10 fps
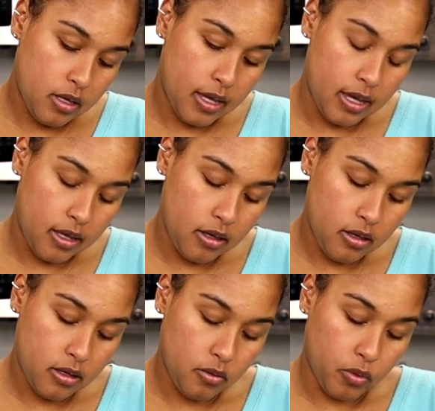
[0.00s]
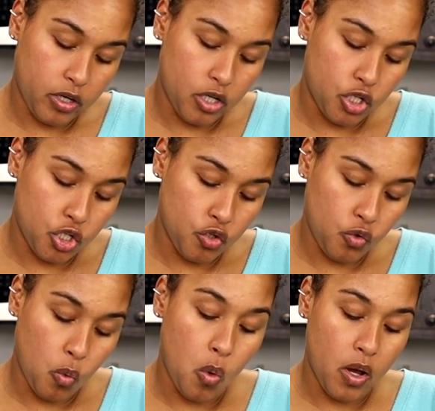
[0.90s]
okay? We're gonna
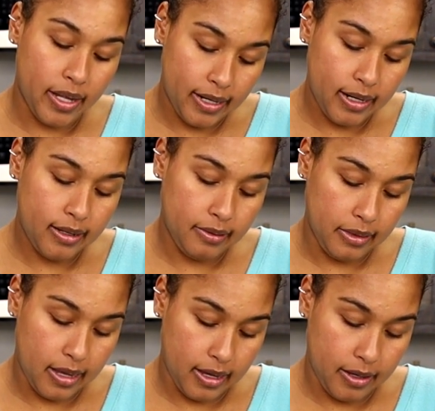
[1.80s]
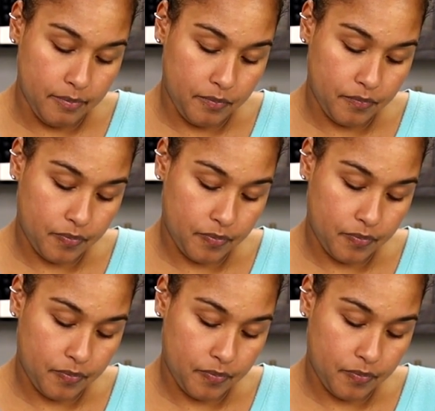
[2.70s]
juice 1 lime.